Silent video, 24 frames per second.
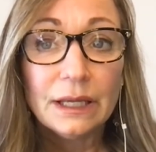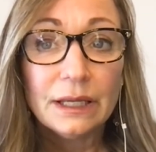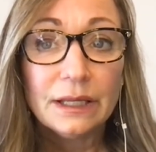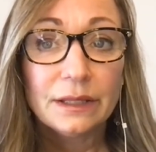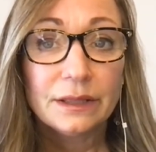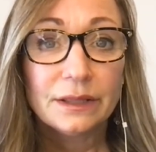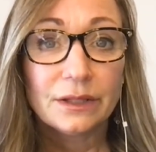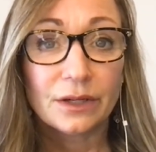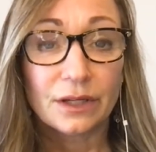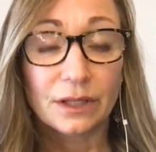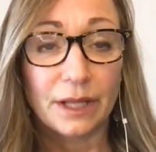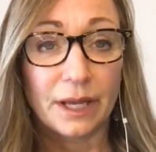
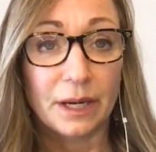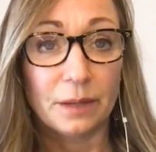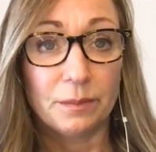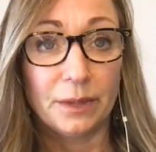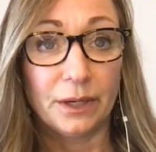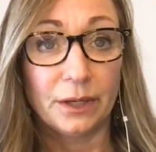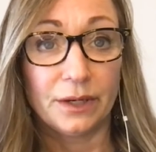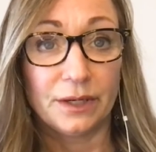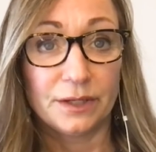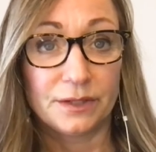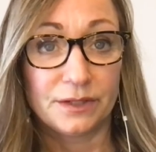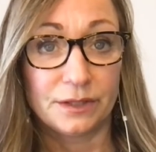there are a lot of
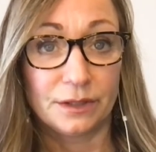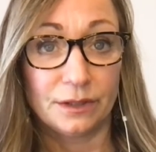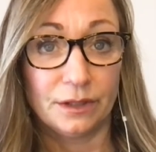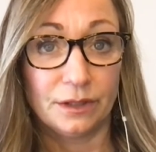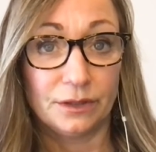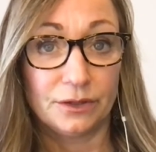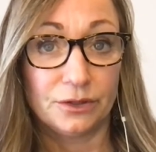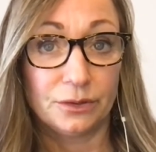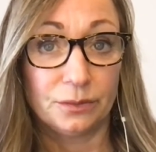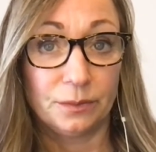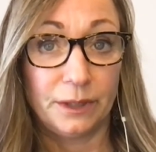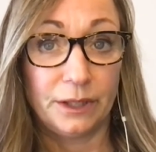barriers to
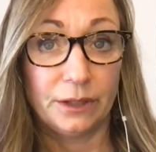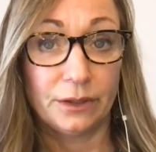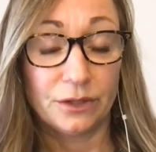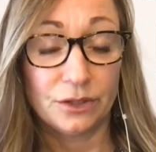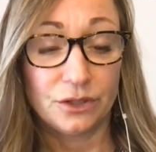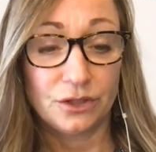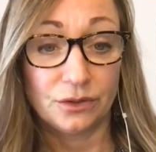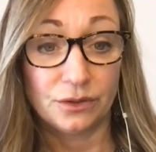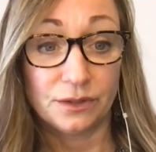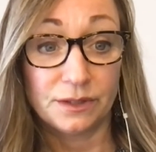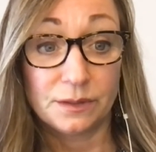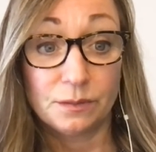long-term care
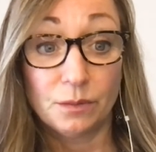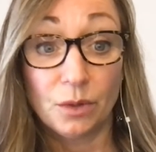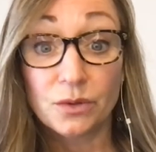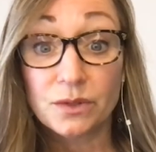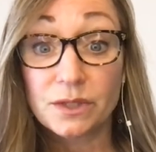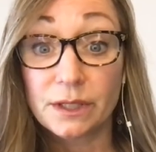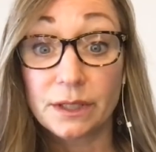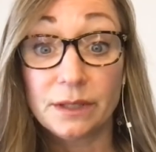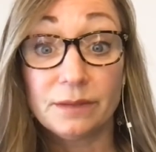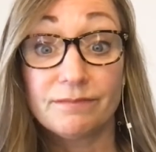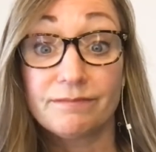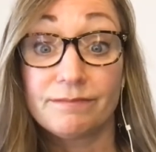insurance.
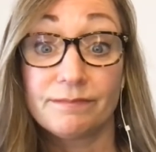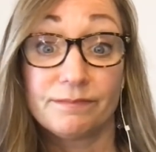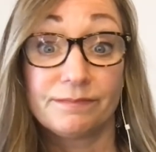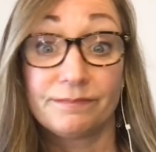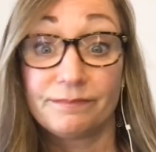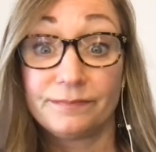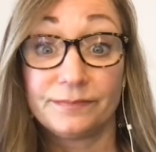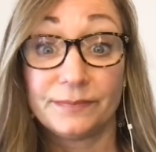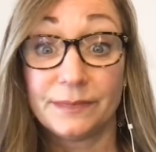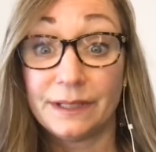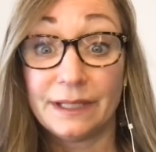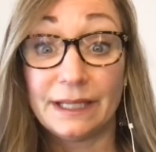Mostly,
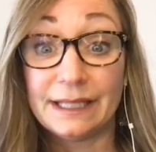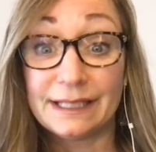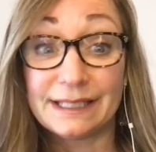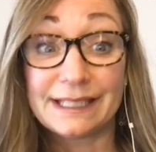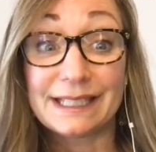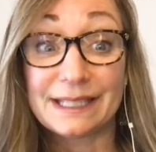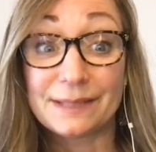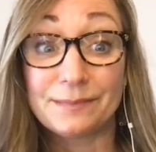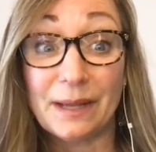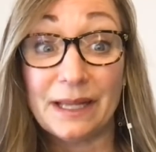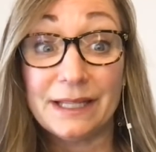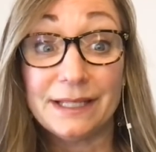it's
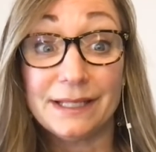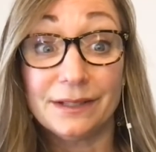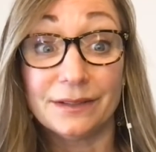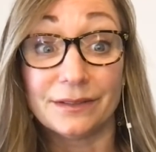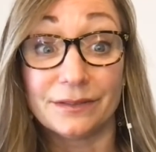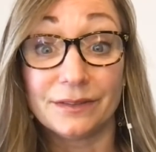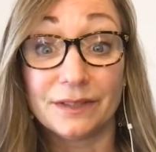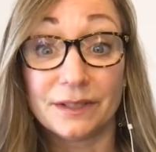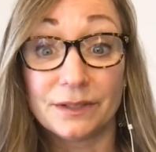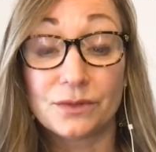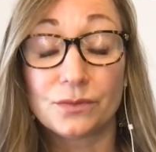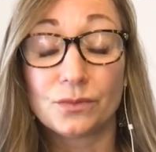expensive.
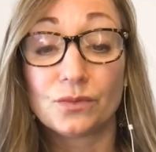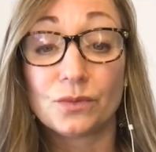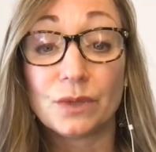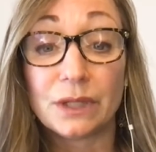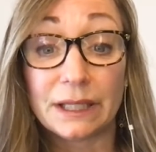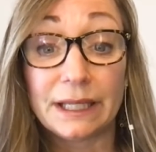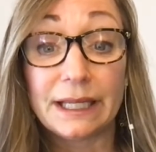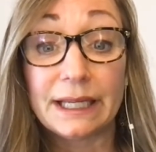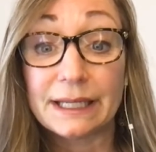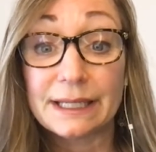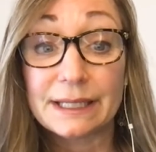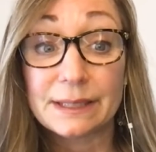It's
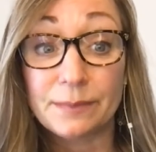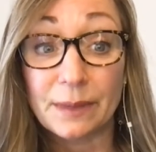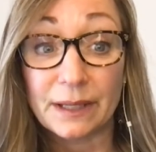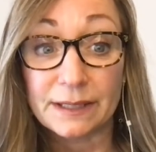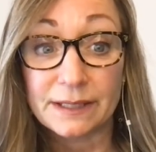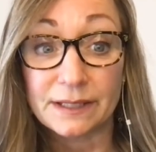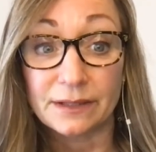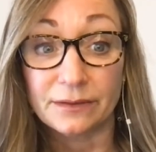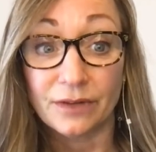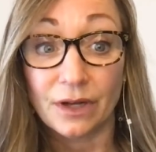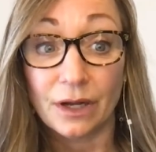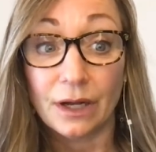really
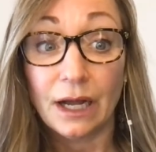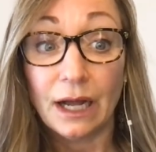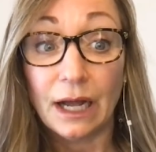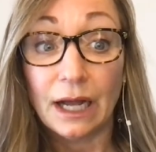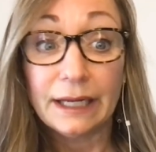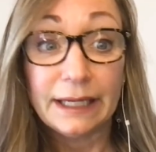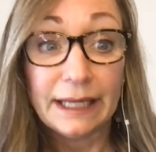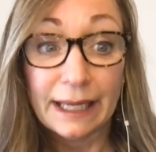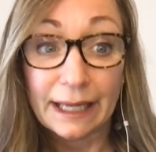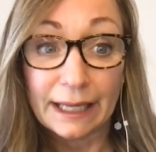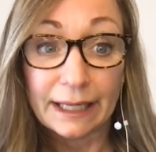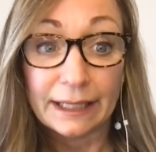expensive.
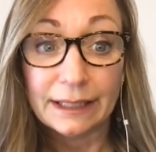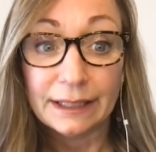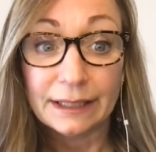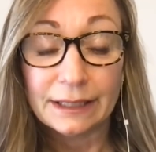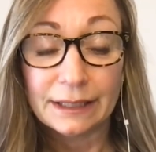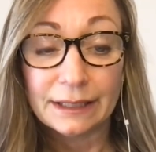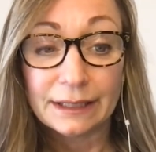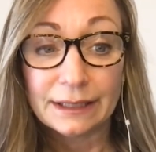Again,